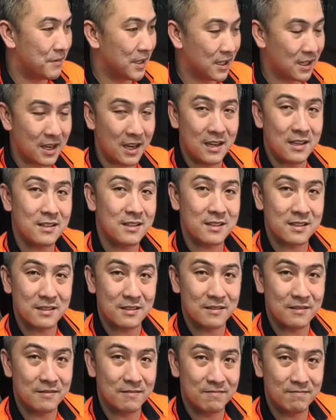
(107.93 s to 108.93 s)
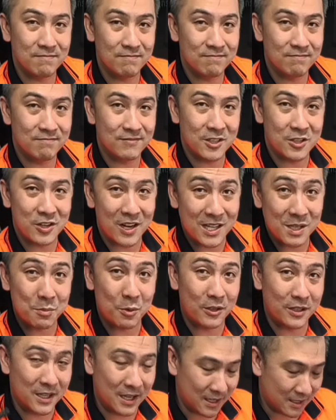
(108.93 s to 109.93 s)
case,
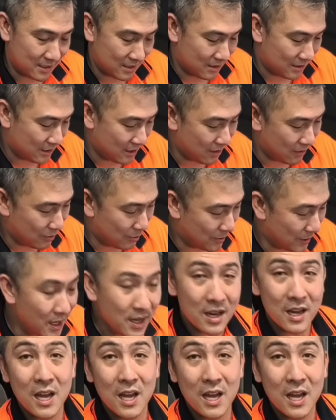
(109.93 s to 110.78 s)
transport case, if you may.